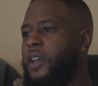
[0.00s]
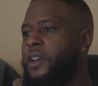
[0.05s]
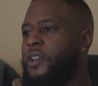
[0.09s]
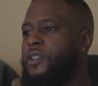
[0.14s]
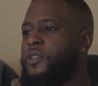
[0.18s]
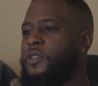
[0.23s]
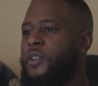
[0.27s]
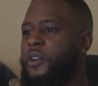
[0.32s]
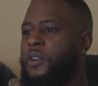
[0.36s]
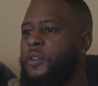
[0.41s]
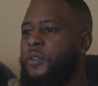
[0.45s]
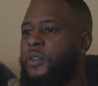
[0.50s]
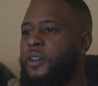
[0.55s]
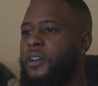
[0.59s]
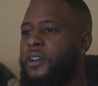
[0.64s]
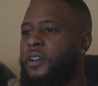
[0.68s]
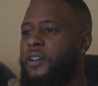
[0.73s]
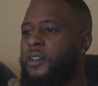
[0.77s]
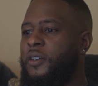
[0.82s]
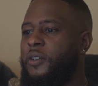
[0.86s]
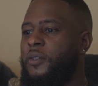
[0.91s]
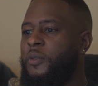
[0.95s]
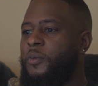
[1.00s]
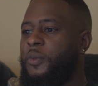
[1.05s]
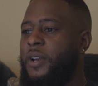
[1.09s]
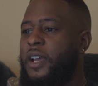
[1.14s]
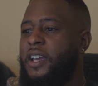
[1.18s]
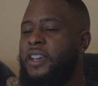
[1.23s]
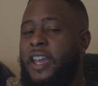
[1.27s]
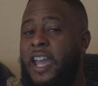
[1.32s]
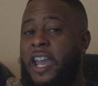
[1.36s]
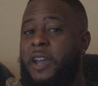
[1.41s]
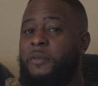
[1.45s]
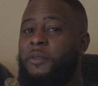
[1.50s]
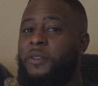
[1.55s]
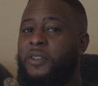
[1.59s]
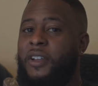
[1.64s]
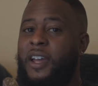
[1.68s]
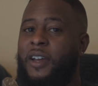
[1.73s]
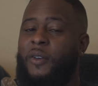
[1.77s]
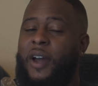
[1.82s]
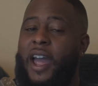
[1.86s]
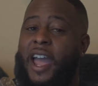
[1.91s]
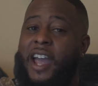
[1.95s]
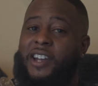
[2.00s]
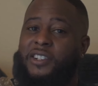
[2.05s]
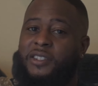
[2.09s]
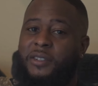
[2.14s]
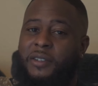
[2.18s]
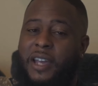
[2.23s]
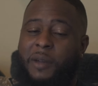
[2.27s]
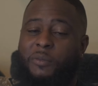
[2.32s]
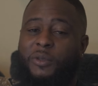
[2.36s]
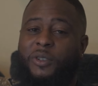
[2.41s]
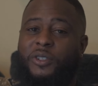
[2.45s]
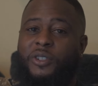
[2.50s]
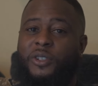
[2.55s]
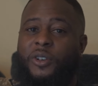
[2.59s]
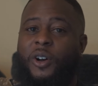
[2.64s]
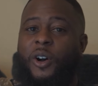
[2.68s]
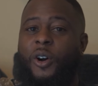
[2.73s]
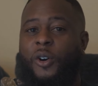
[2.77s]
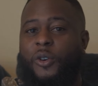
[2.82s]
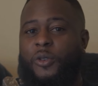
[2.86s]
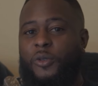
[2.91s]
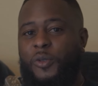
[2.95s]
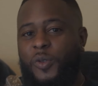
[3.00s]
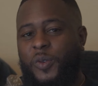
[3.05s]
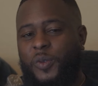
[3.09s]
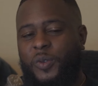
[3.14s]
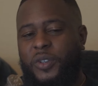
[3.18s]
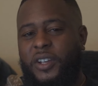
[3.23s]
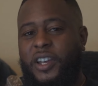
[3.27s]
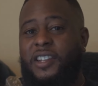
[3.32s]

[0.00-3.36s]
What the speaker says: So when they came there, they were actually able to hold